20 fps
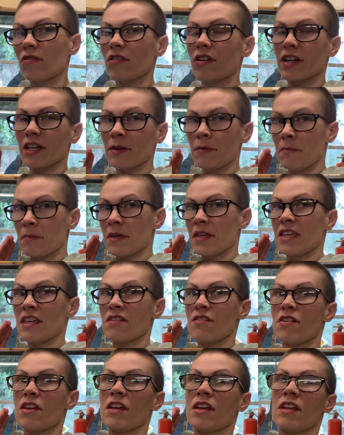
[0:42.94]
or it can
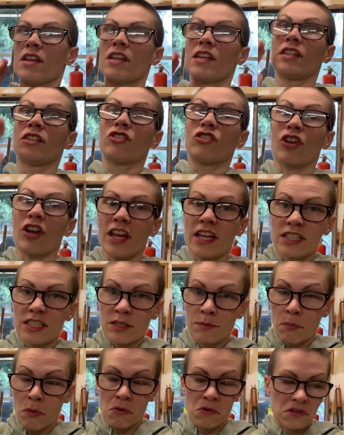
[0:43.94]
be
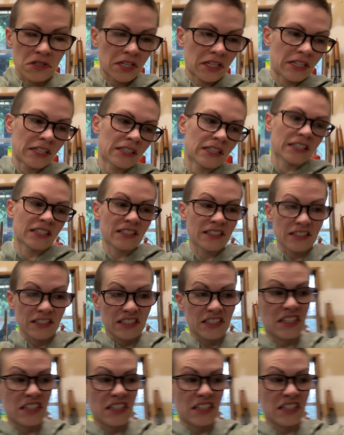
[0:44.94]
transporting. This is a